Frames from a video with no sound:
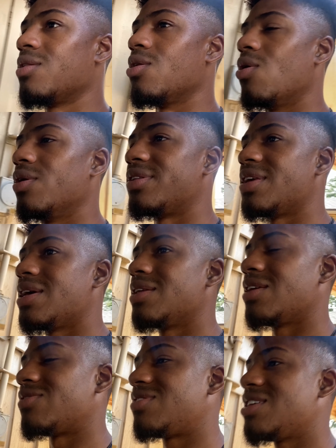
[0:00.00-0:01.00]
The only thing
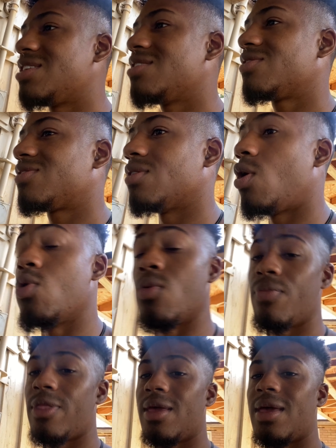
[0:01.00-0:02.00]
that's tedious,
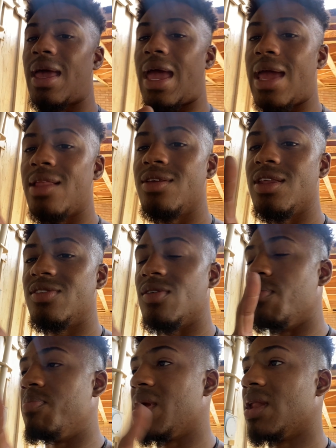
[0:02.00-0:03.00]
and you need to
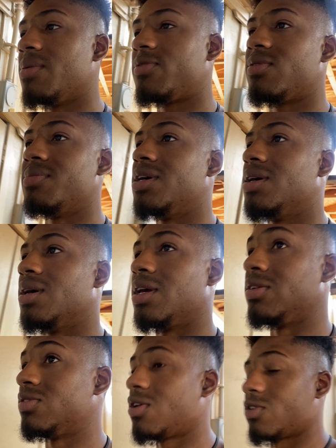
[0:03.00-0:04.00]
bend up some
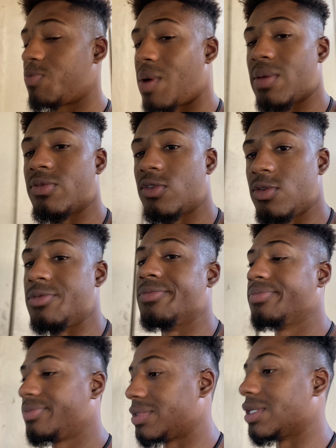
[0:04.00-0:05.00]
exhaust pipes too.
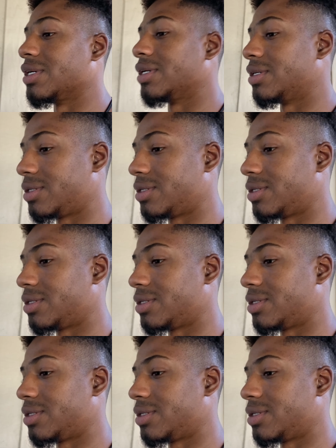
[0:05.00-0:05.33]
Yeah,